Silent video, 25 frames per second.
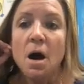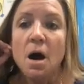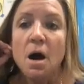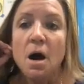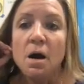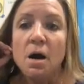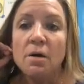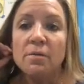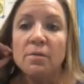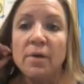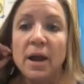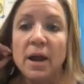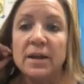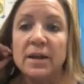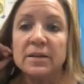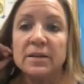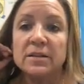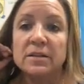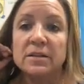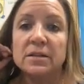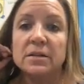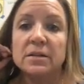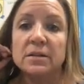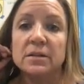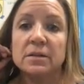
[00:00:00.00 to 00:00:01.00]
All
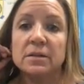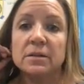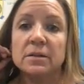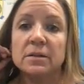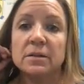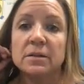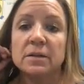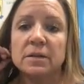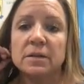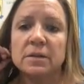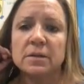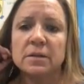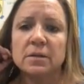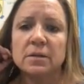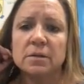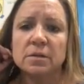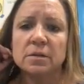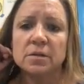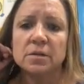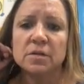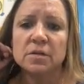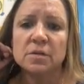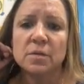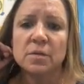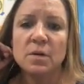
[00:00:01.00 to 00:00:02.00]
right.
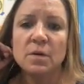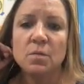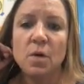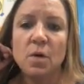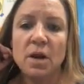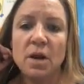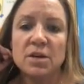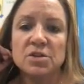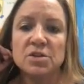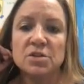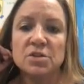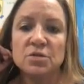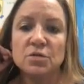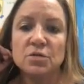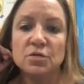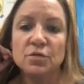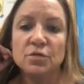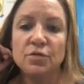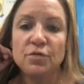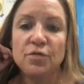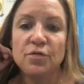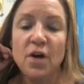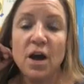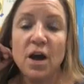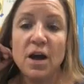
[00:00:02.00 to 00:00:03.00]
So we want to
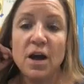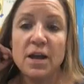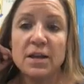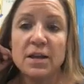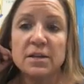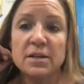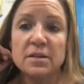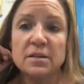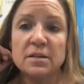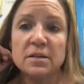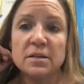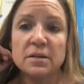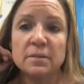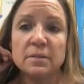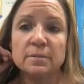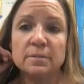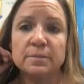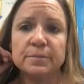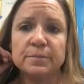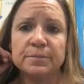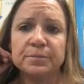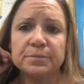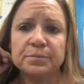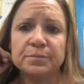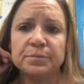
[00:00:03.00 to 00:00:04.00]
find
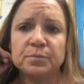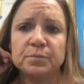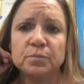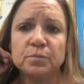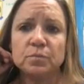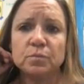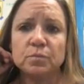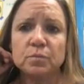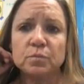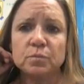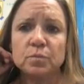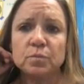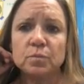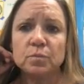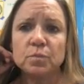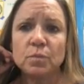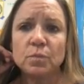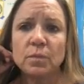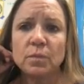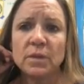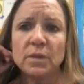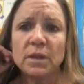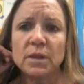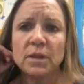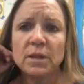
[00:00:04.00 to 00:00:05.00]

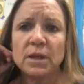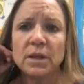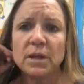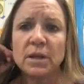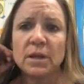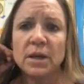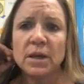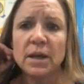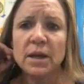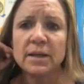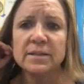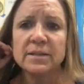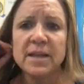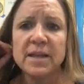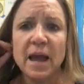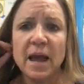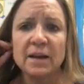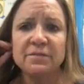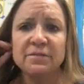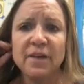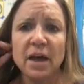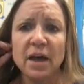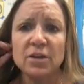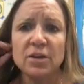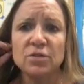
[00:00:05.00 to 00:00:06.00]
the
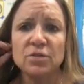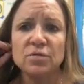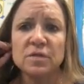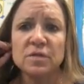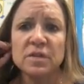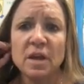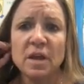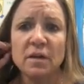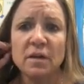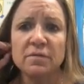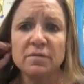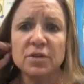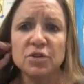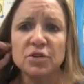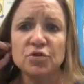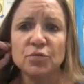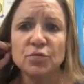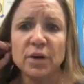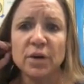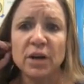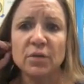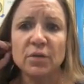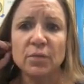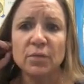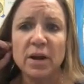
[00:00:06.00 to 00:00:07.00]
exact values of the
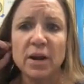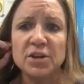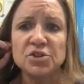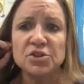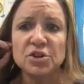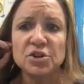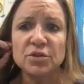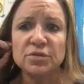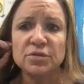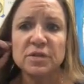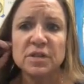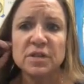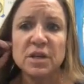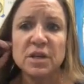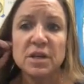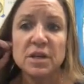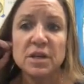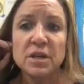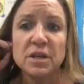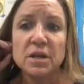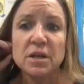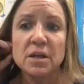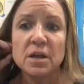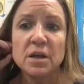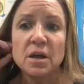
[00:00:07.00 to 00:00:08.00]
trig ratios
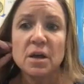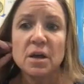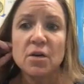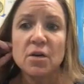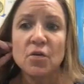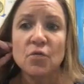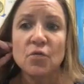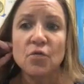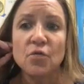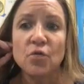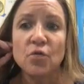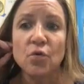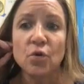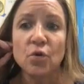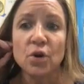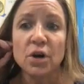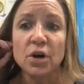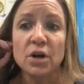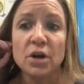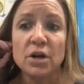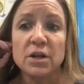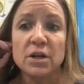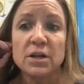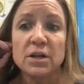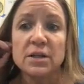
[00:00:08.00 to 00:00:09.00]

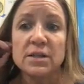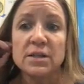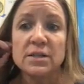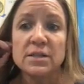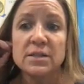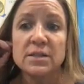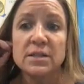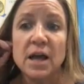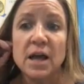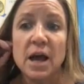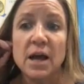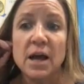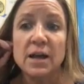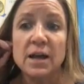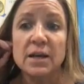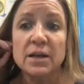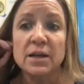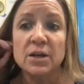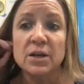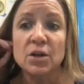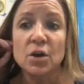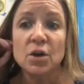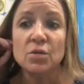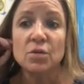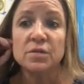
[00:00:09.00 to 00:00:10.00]
for
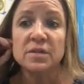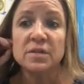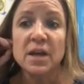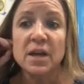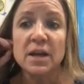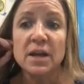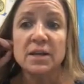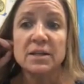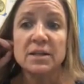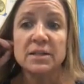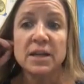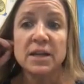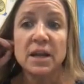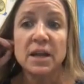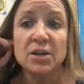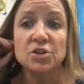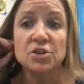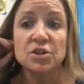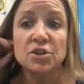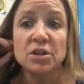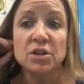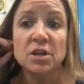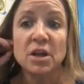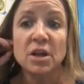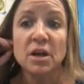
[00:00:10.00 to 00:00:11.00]
sine, cosine, and
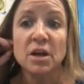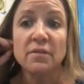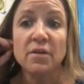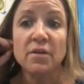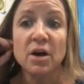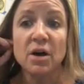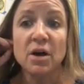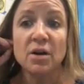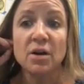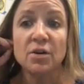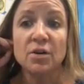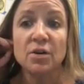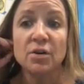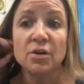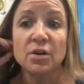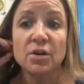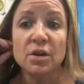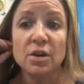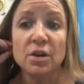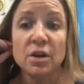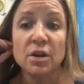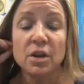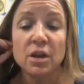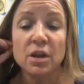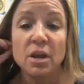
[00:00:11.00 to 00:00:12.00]
tangent of
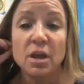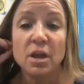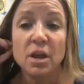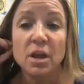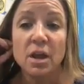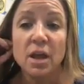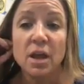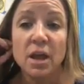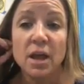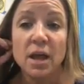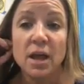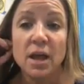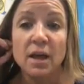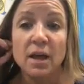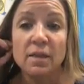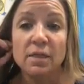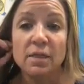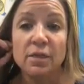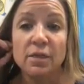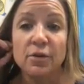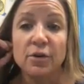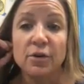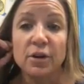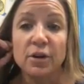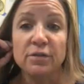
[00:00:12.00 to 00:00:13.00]

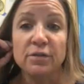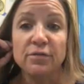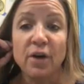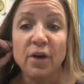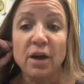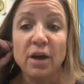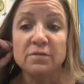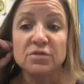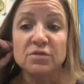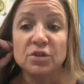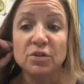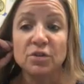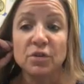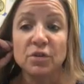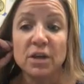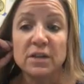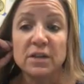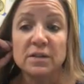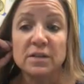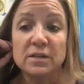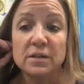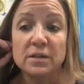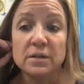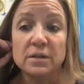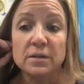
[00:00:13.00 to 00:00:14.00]
135
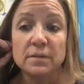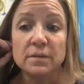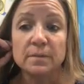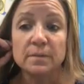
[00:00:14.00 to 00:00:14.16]
degrees.